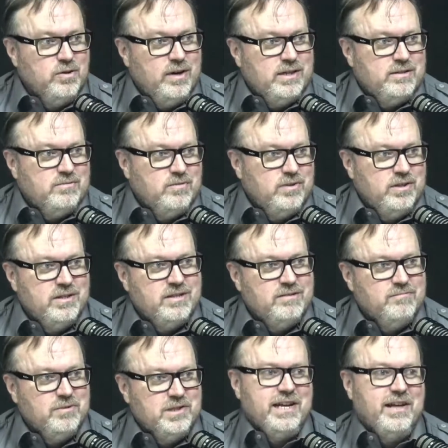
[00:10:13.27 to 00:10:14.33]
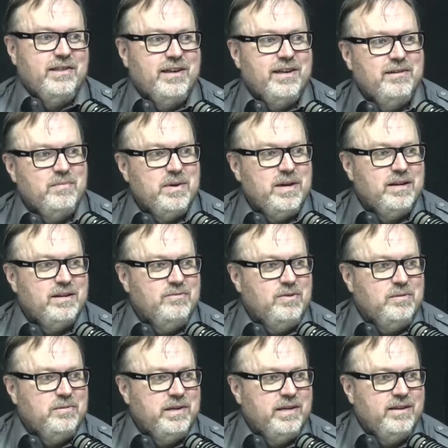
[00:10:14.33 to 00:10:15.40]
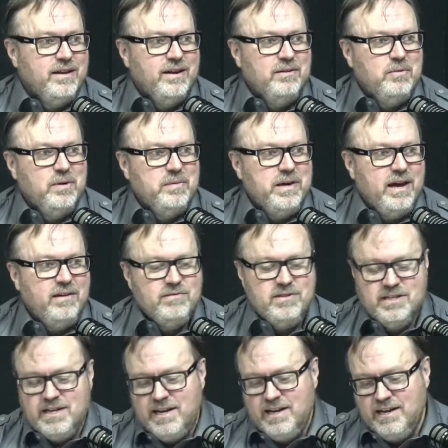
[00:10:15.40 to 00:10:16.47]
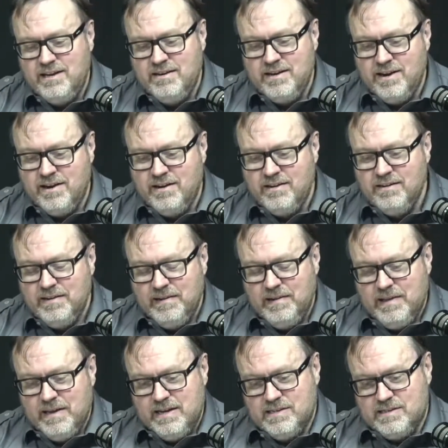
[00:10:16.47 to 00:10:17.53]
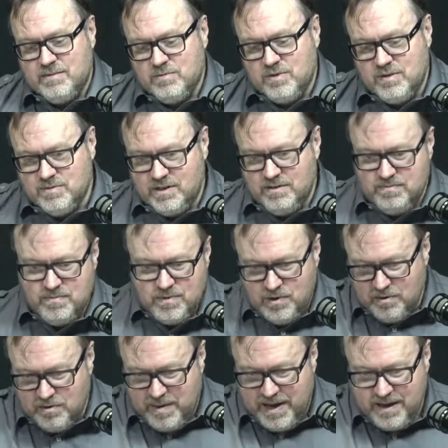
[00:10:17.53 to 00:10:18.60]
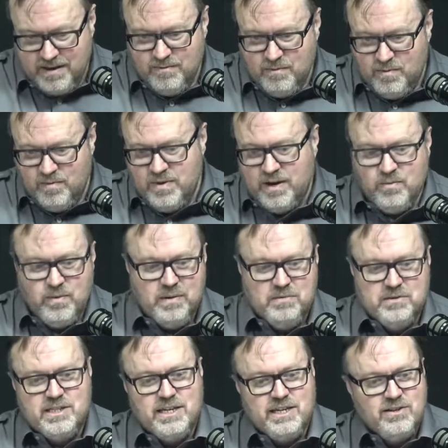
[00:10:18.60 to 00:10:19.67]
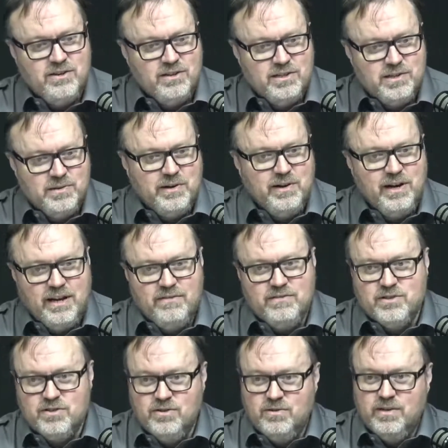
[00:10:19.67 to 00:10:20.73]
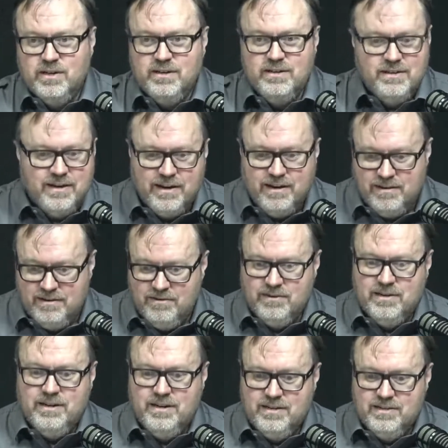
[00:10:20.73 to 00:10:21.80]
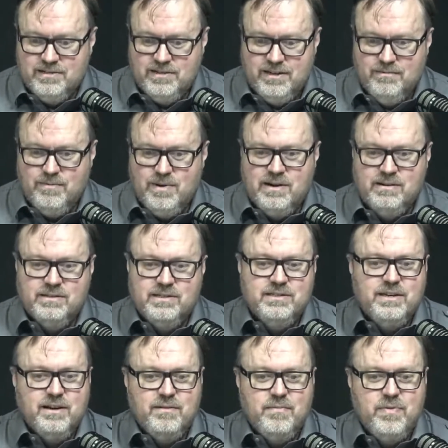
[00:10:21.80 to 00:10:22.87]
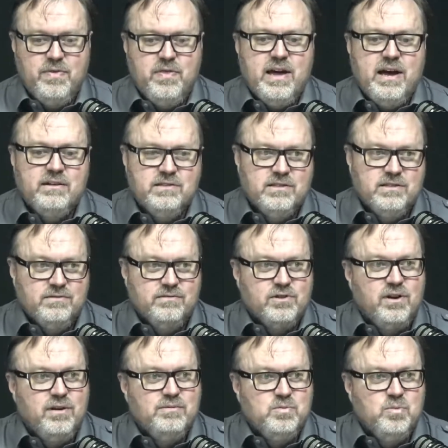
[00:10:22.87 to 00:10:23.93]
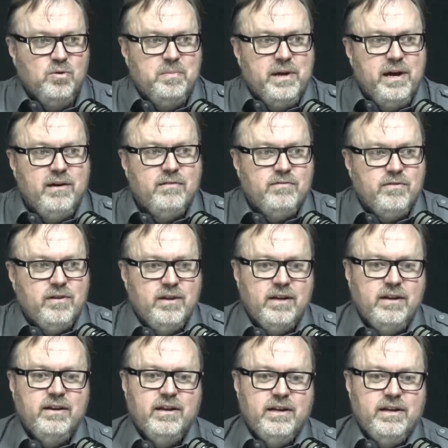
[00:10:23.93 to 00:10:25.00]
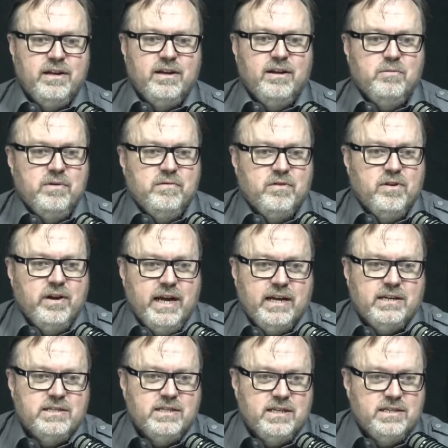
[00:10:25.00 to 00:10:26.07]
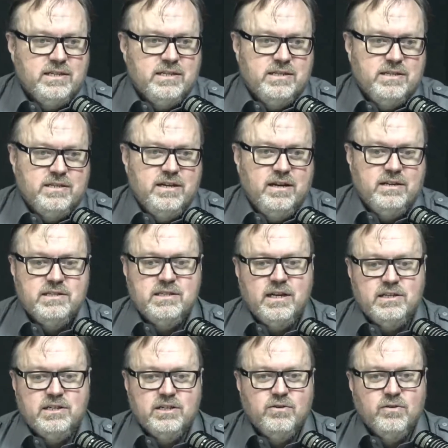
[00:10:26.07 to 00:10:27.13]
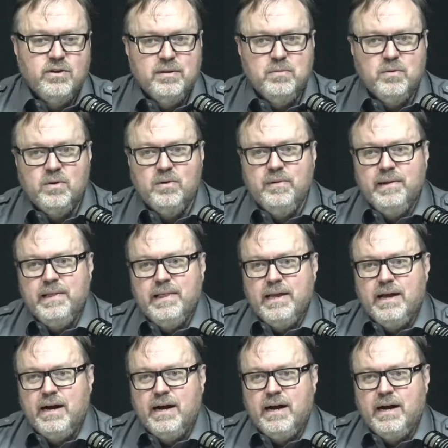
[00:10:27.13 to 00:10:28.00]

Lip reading: to us was nothing compared to what we have today. And sometimes I look back at where was technology when I left school, and I look at it and it's like, wow, it's thousands of times more powerful, and we've got access to such incredible